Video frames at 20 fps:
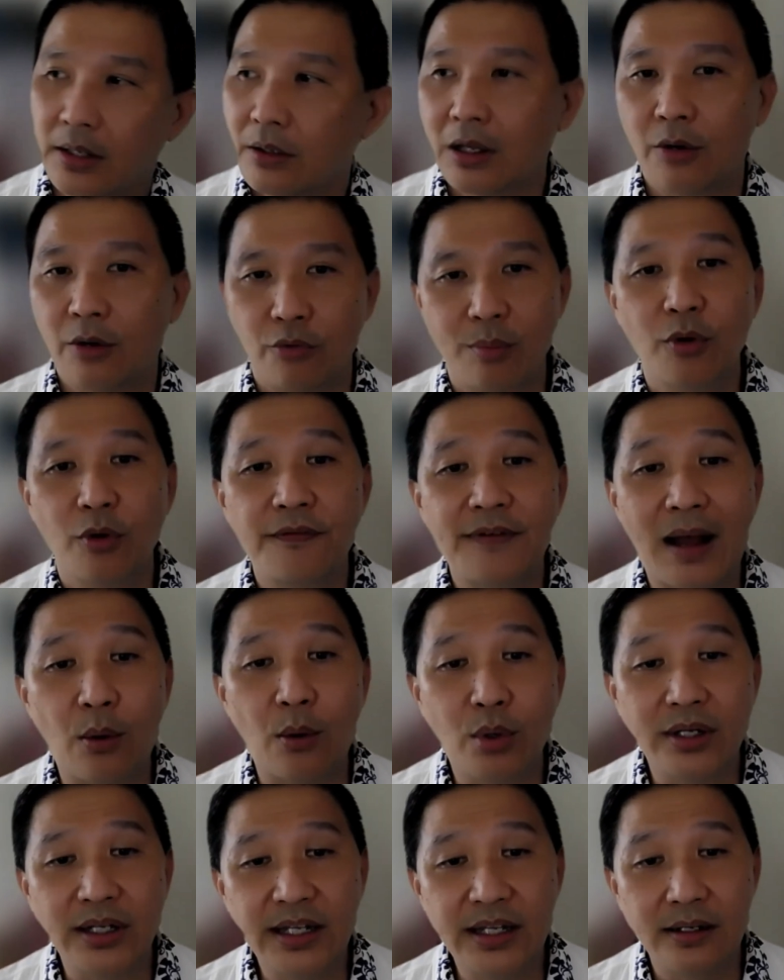remove
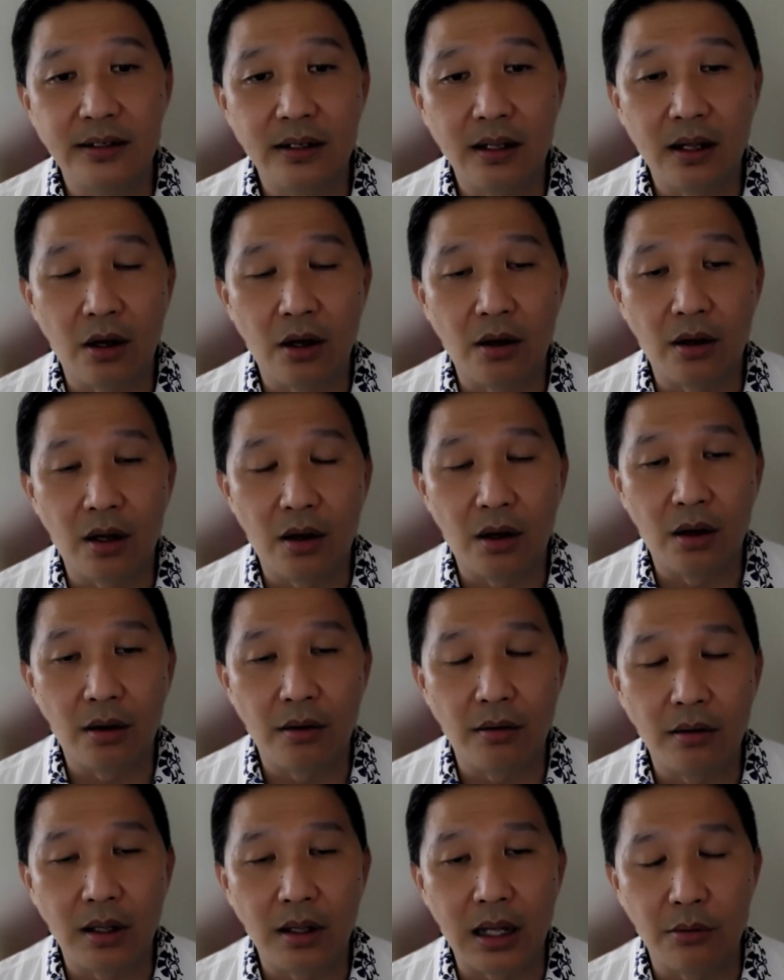our need
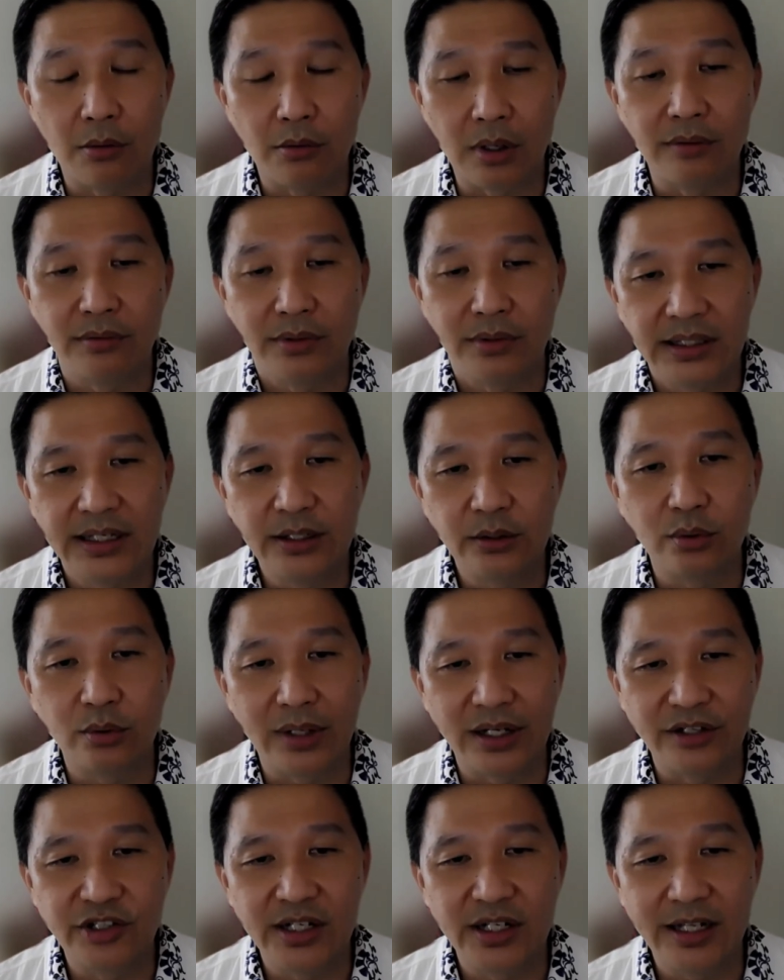or our need to
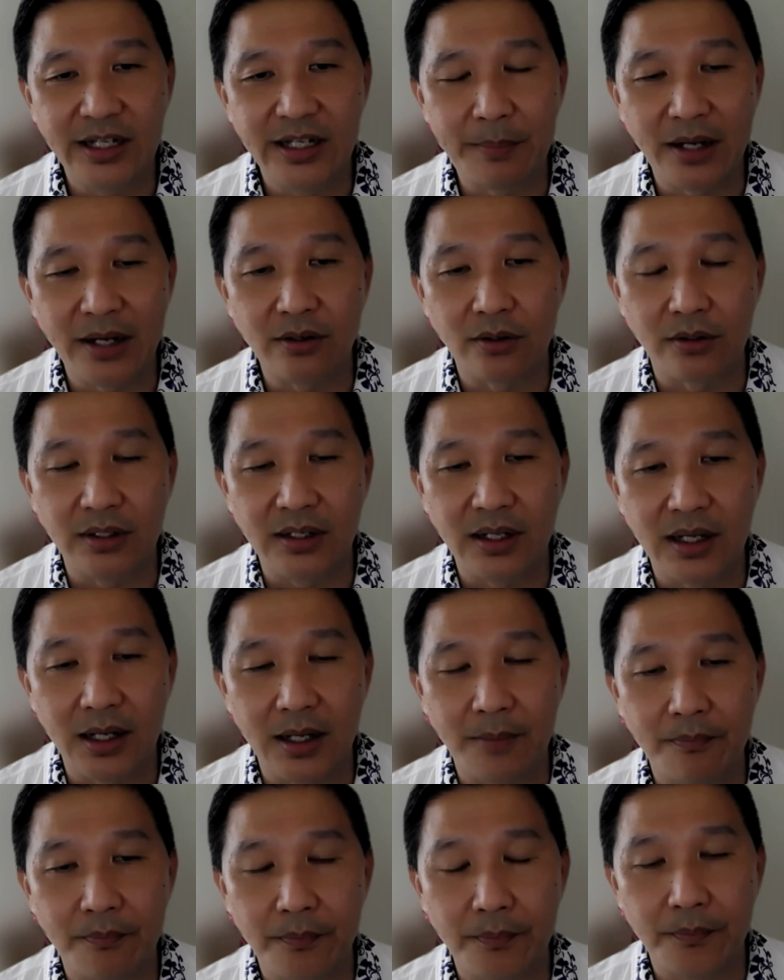actually depend on
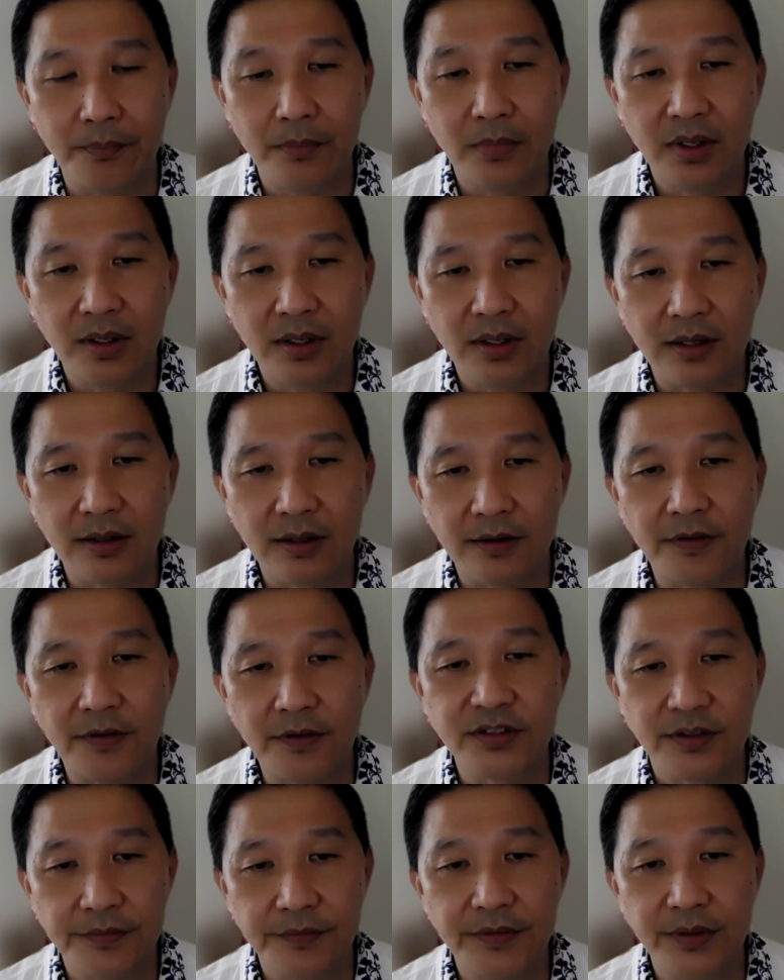
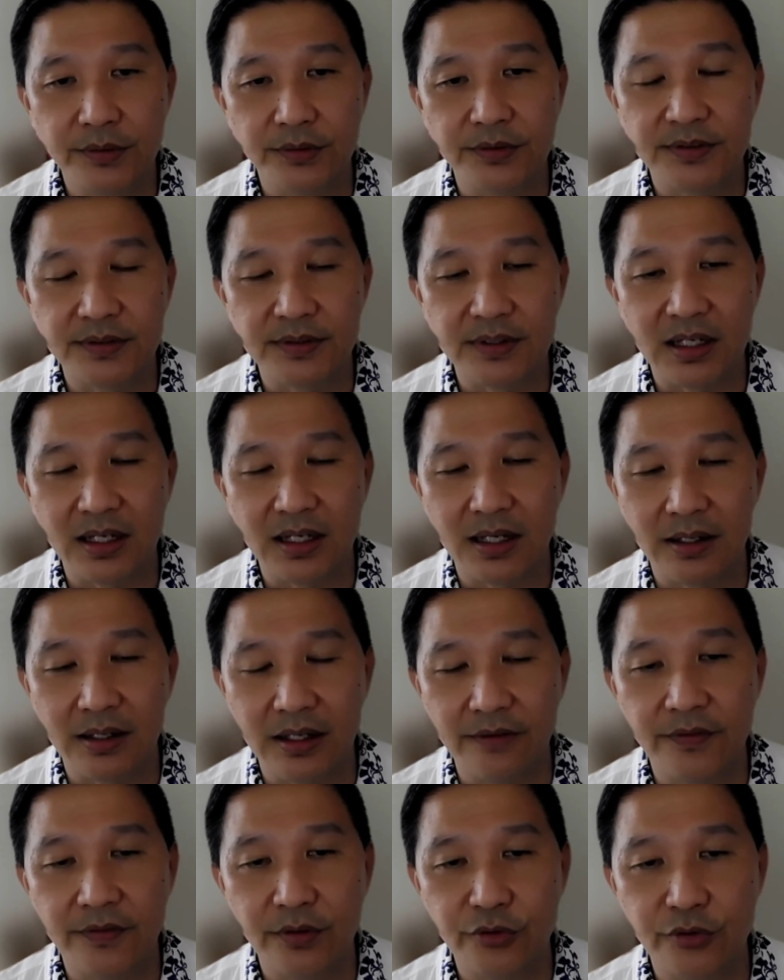fossil fuels
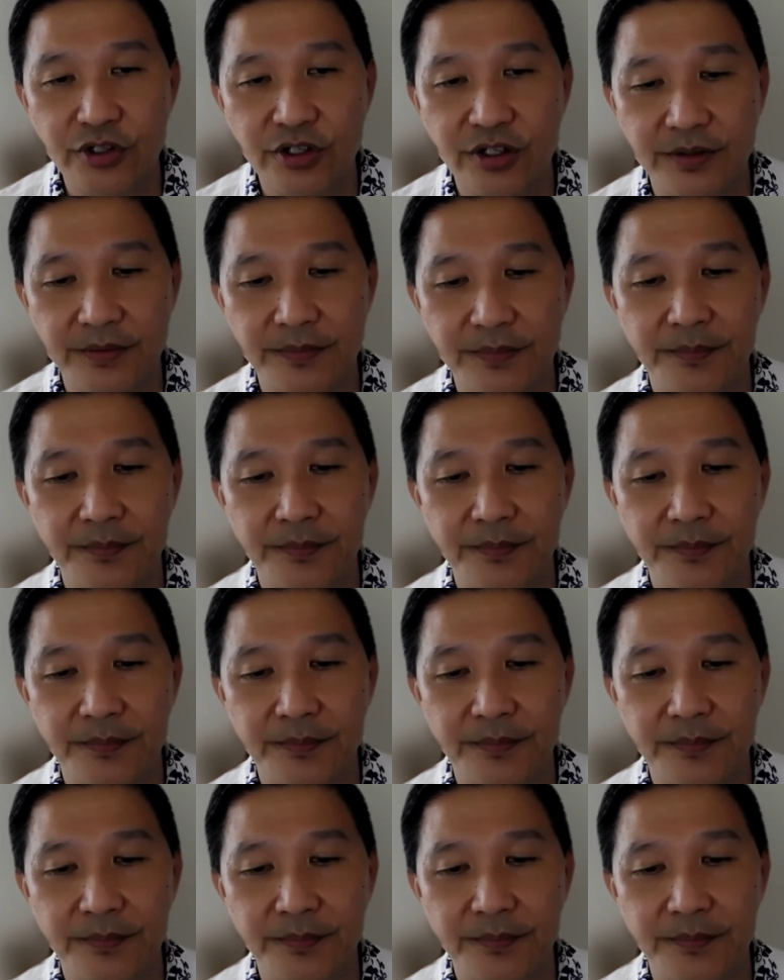in future.